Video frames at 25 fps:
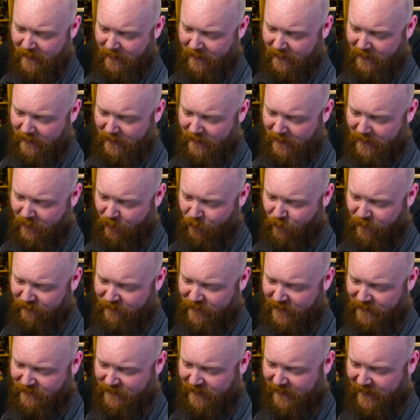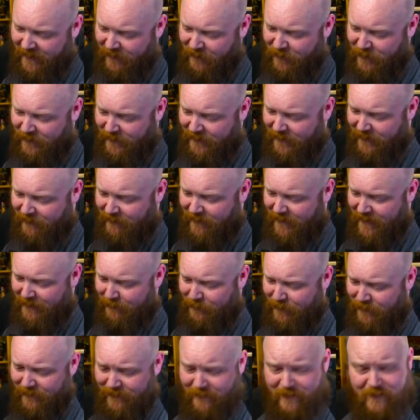We've got the calculator
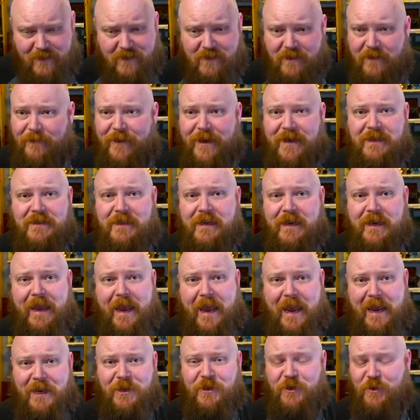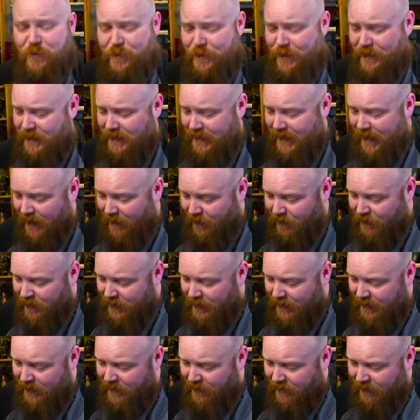app. It's the basic Android
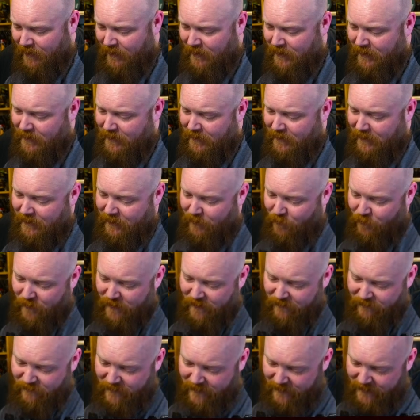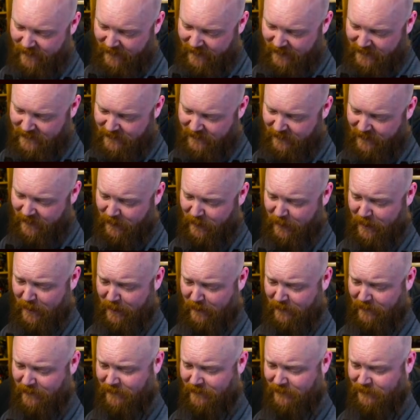calculator. We've got the
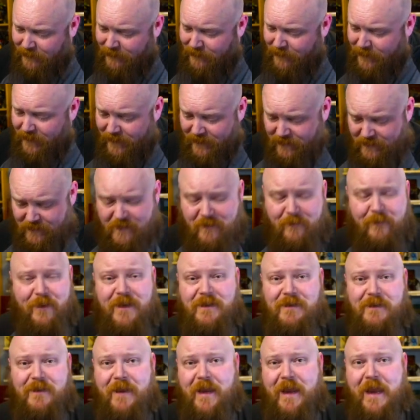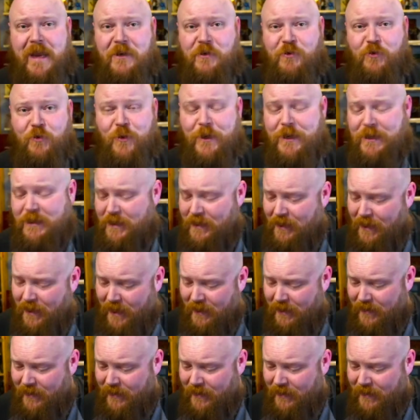clock. It's the basic Android clock.